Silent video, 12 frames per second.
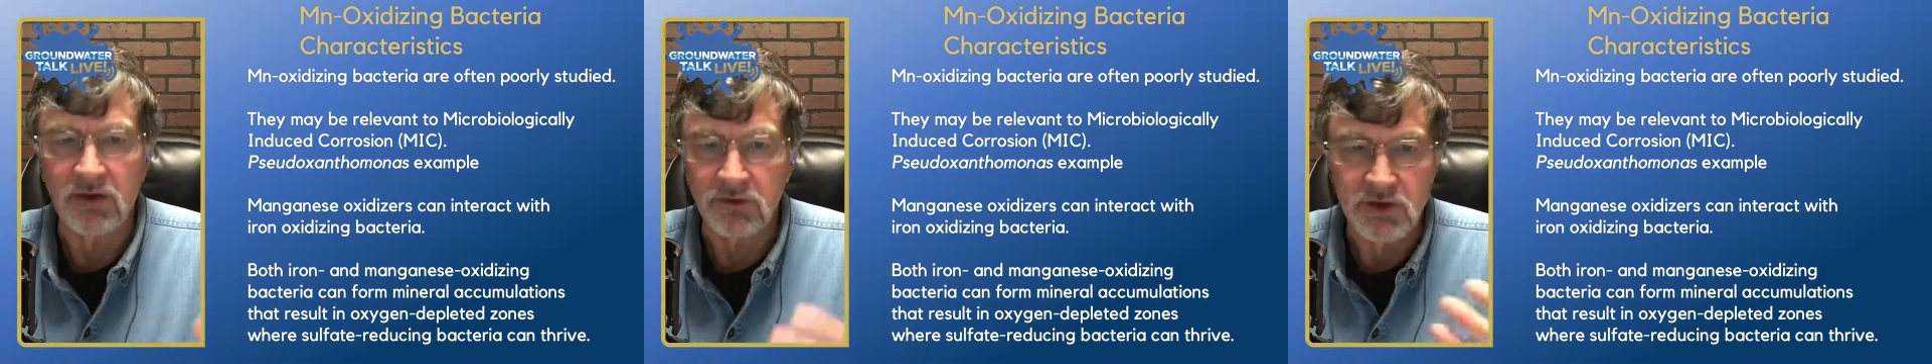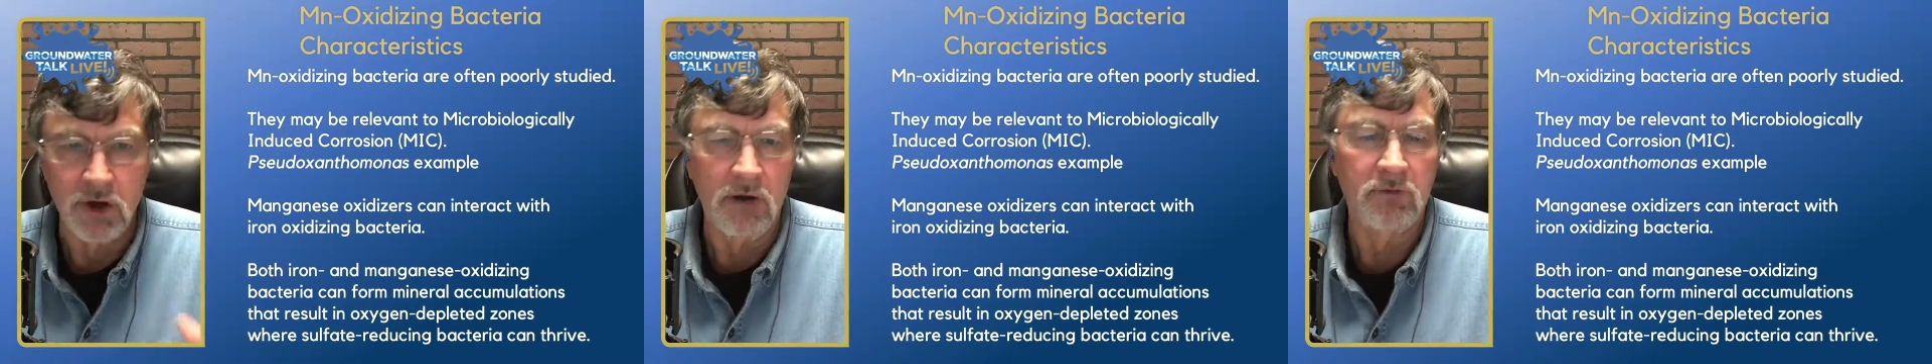
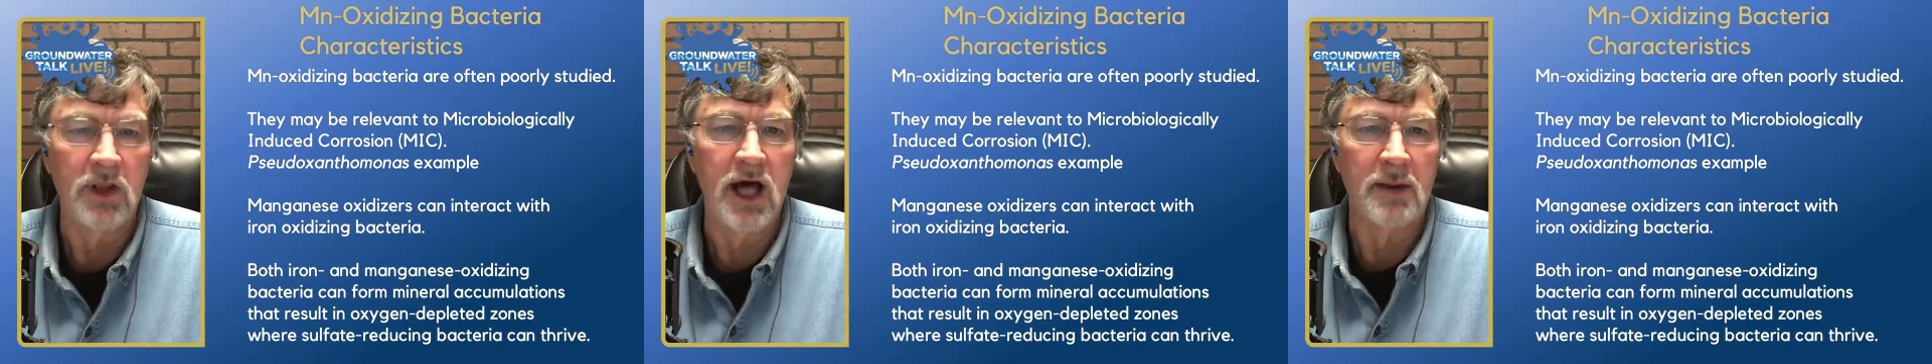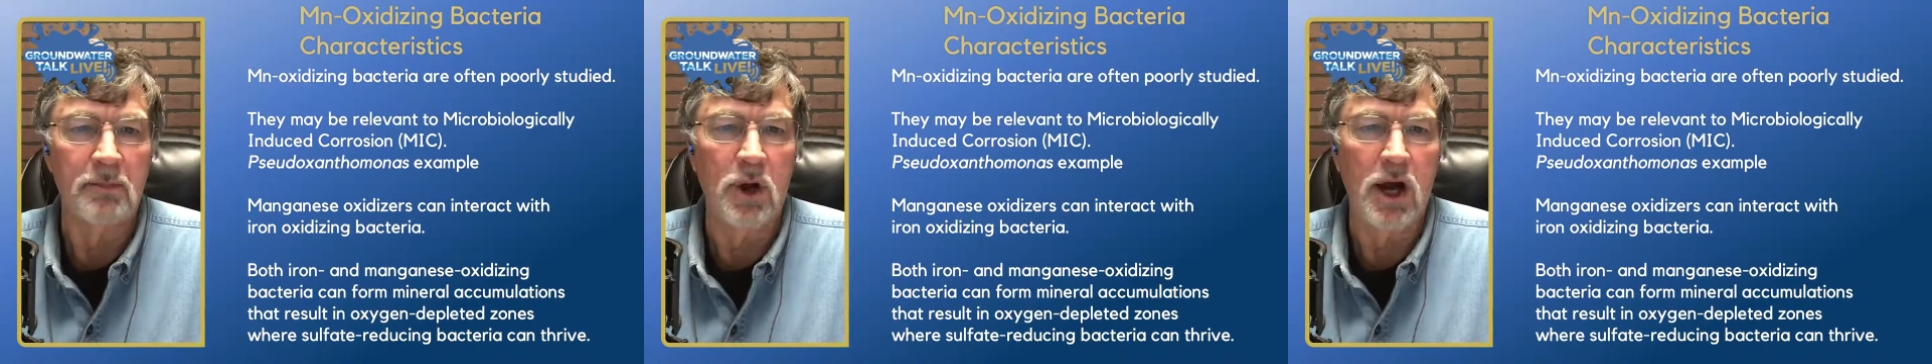solve a
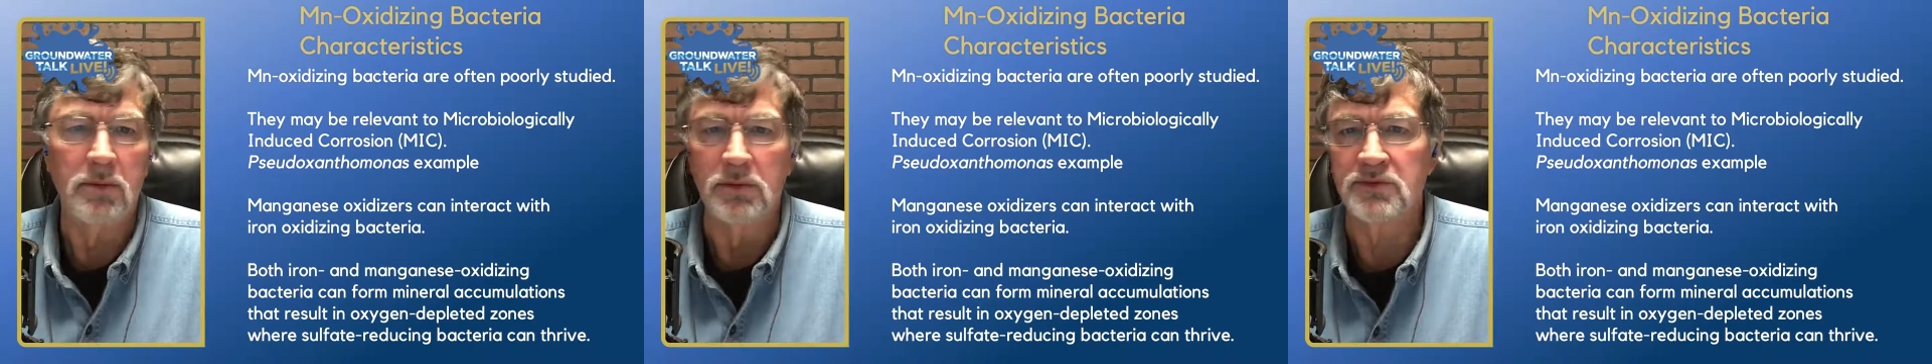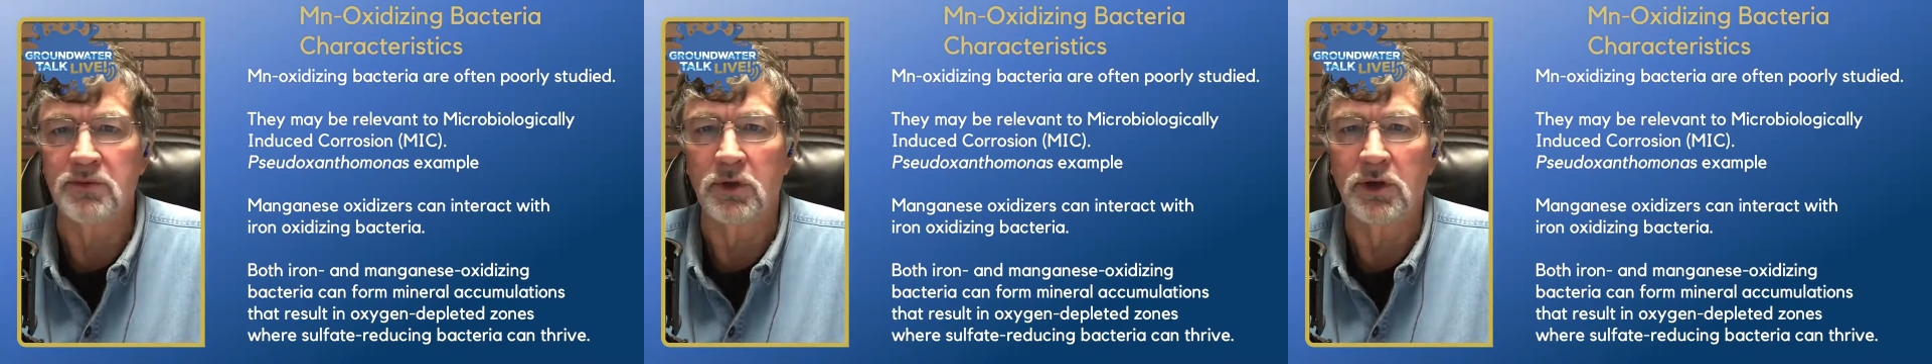lot of
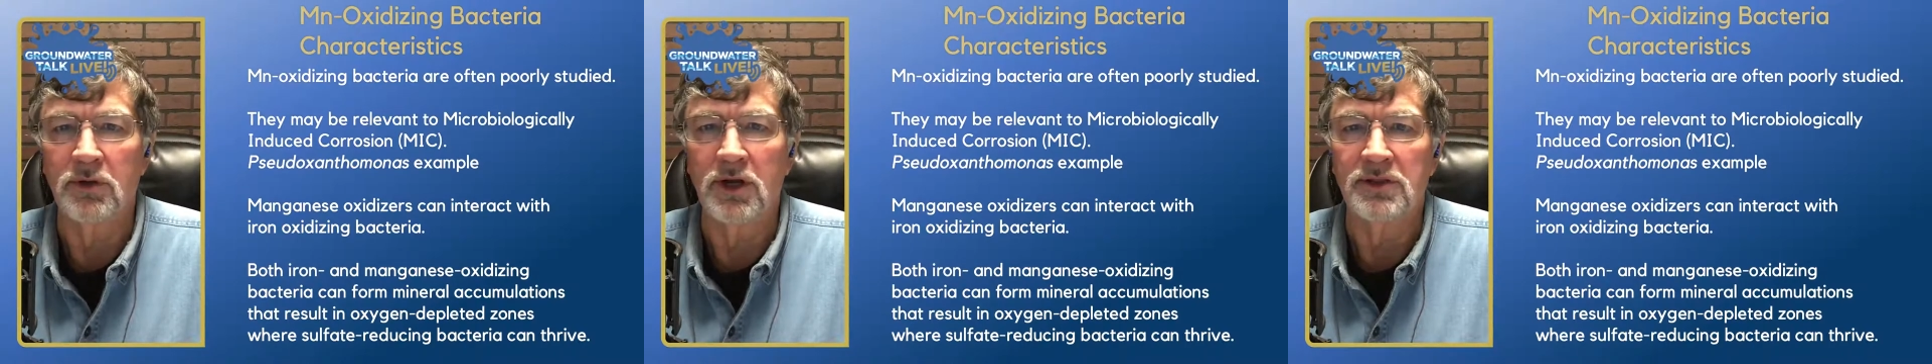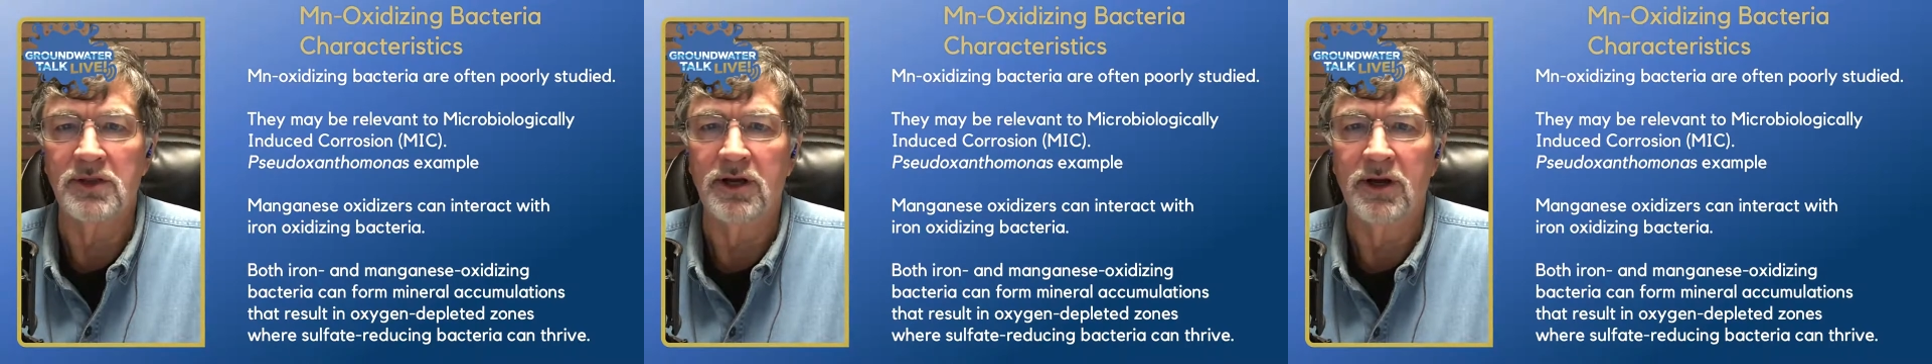problems for you
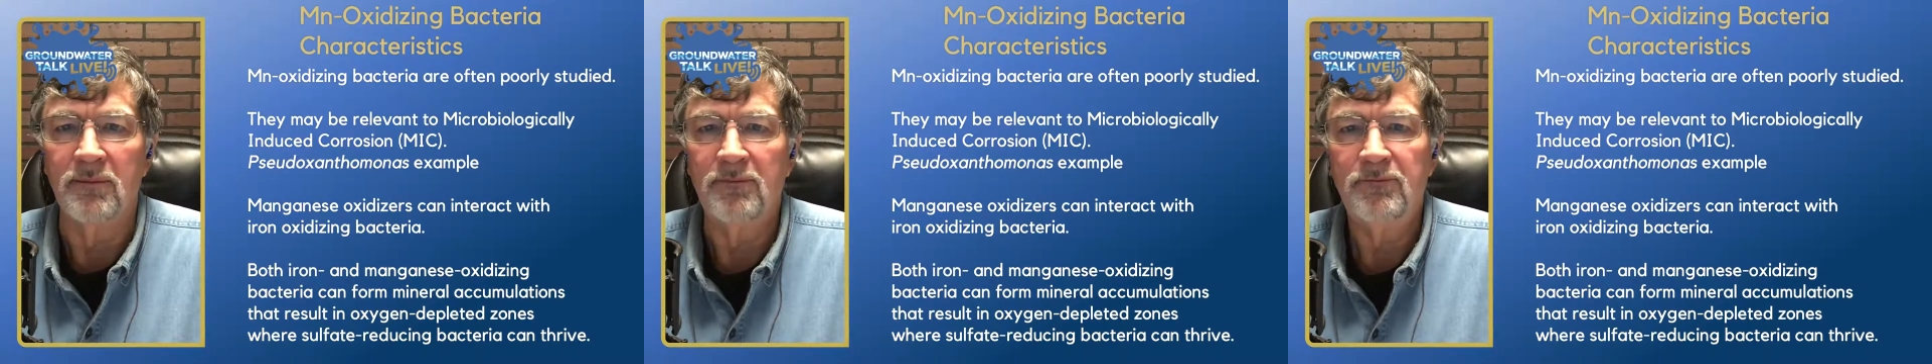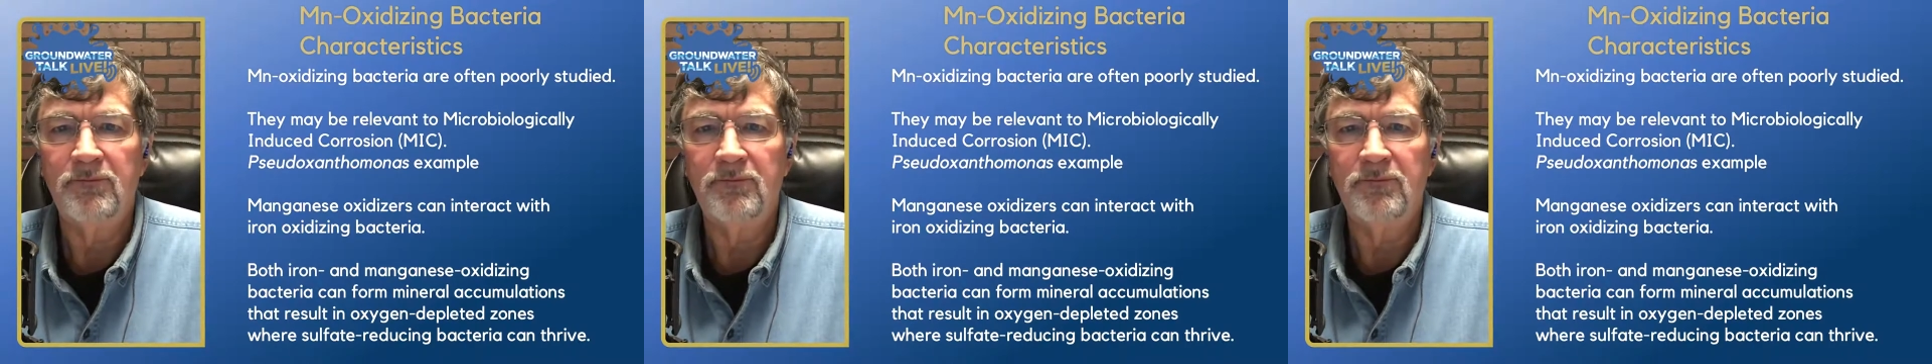right there.